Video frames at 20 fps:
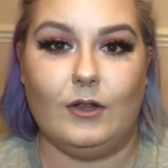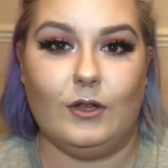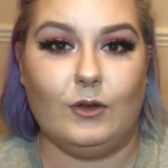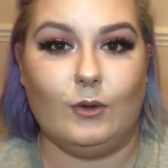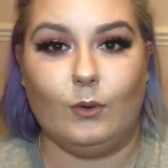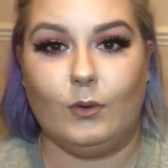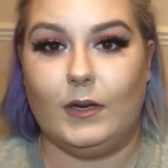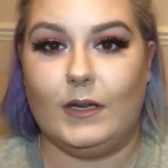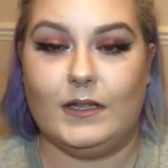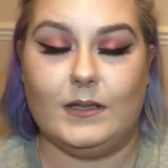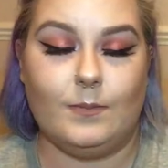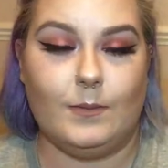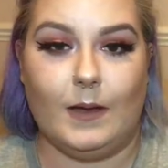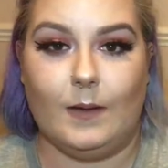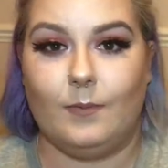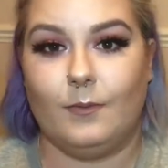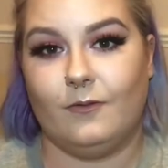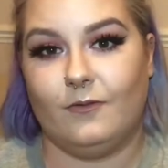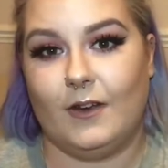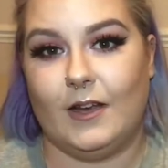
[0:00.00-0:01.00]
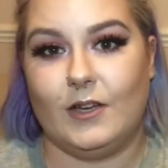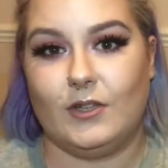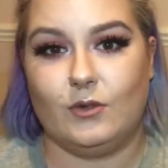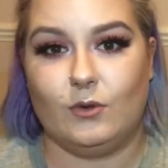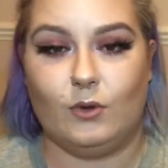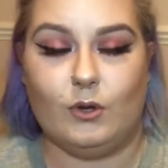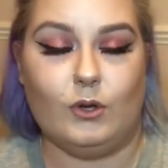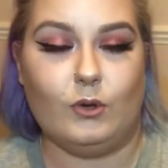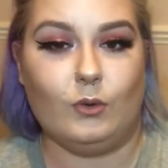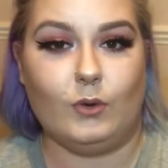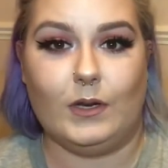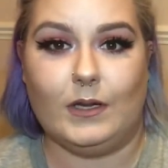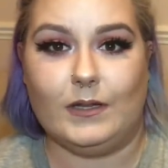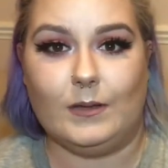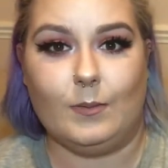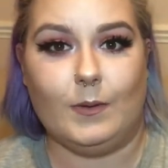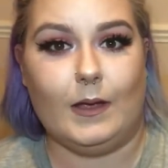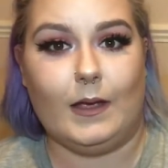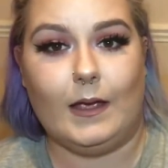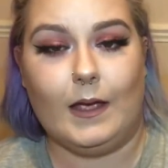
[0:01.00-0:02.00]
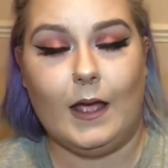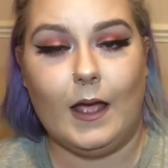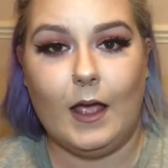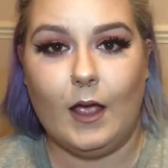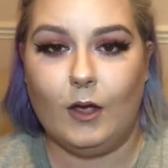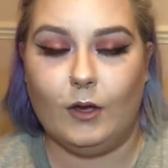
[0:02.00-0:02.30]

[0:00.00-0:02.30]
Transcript: You don't need to be a professional, you don't need to be,